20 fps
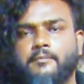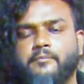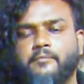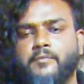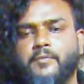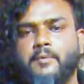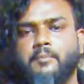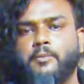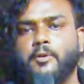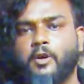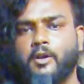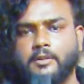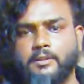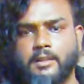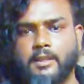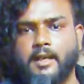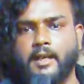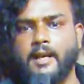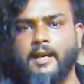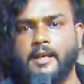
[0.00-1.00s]
we brought the
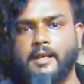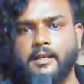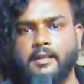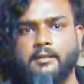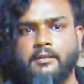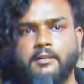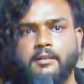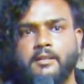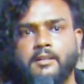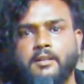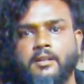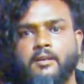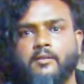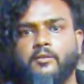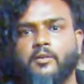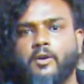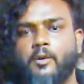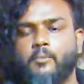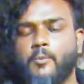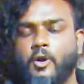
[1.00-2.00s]
relic
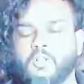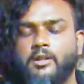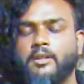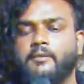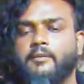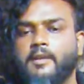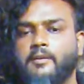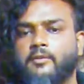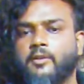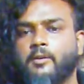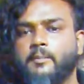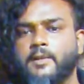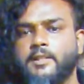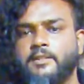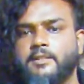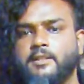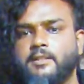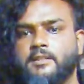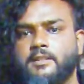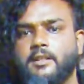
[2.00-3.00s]
from all the way from
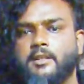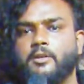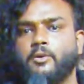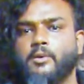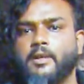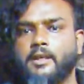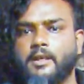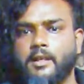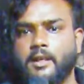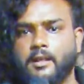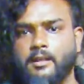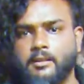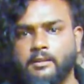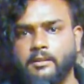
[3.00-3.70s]
Assisi to India,